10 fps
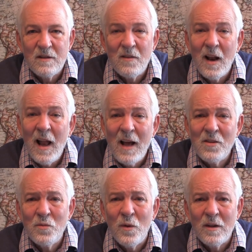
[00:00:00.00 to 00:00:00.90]
And the
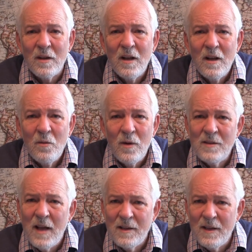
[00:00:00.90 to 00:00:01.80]
last one was
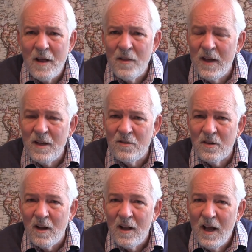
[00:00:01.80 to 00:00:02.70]
that death
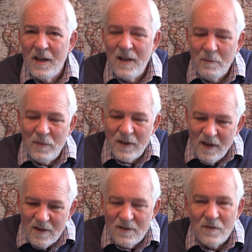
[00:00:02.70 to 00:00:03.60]
angel, and yet
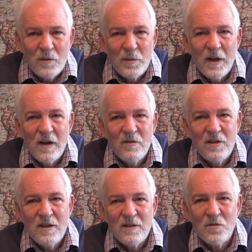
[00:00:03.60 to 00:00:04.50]
because of the blood of
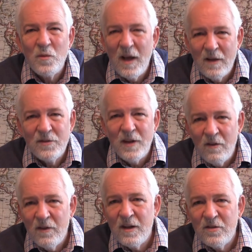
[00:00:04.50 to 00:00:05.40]
Jesus, we have
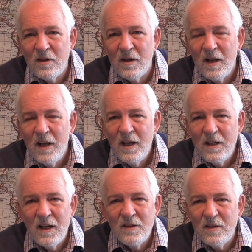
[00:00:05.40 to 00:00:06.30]
salvation. It
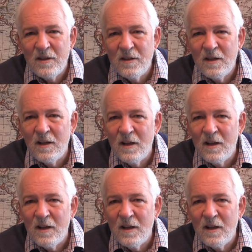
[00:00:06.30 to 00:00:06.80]
doesn't,